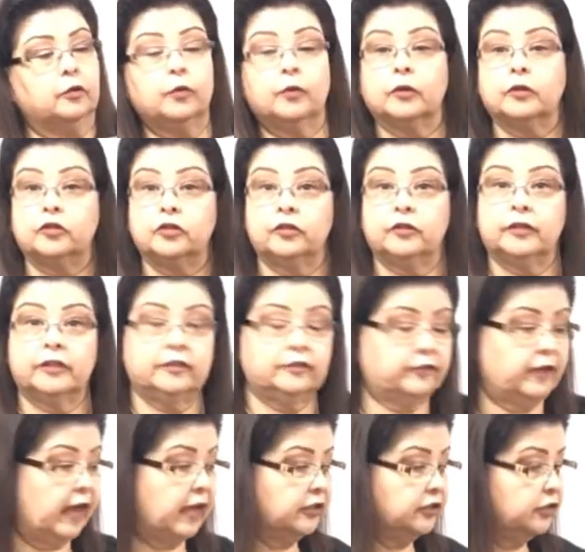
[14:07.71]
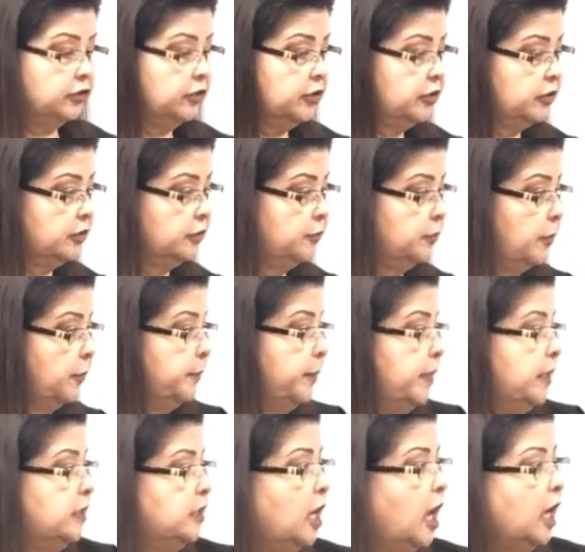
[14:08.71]
You will do this faster because you
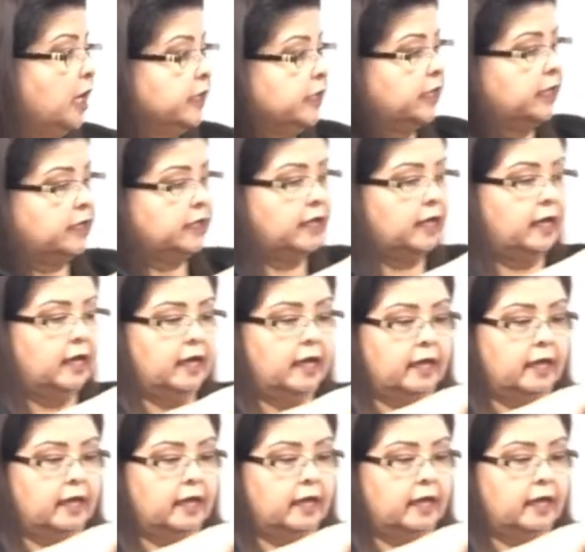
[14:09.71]
won't be talking.